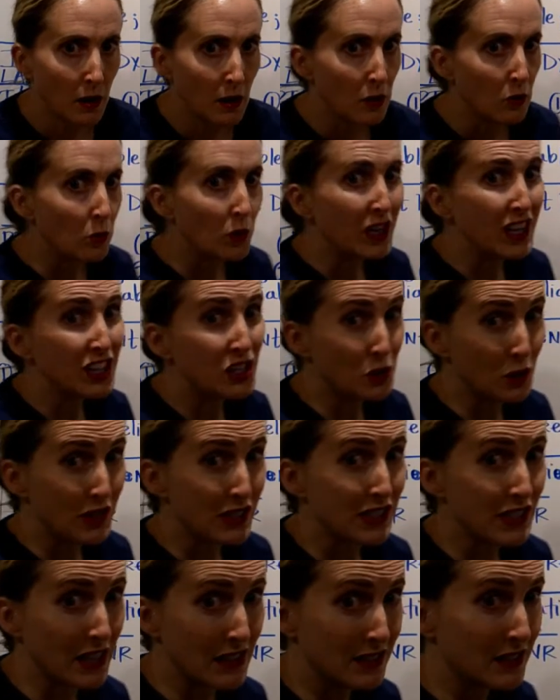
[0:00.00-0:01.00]
We need to
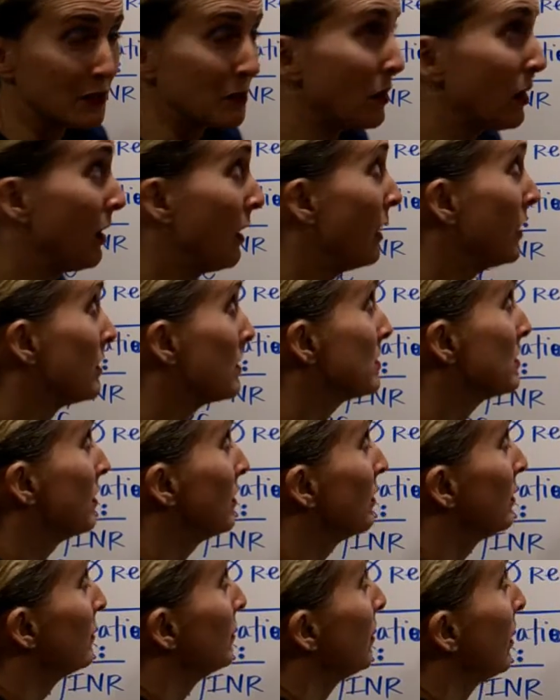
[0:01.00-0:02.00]
assess some things,
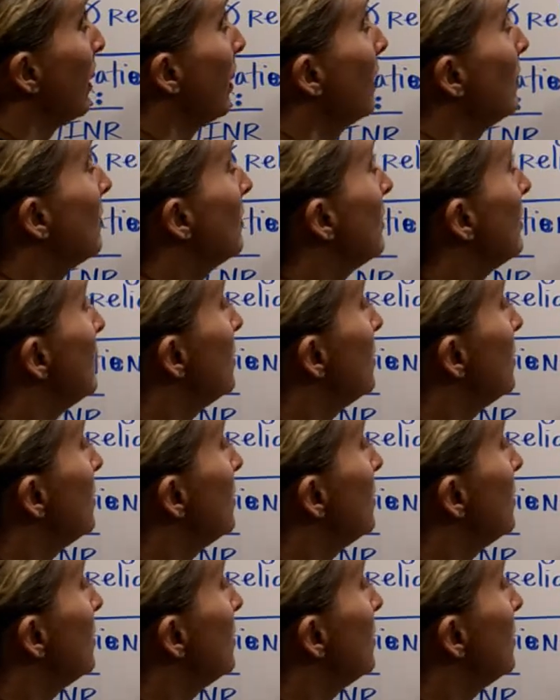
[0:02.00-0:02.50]
okay?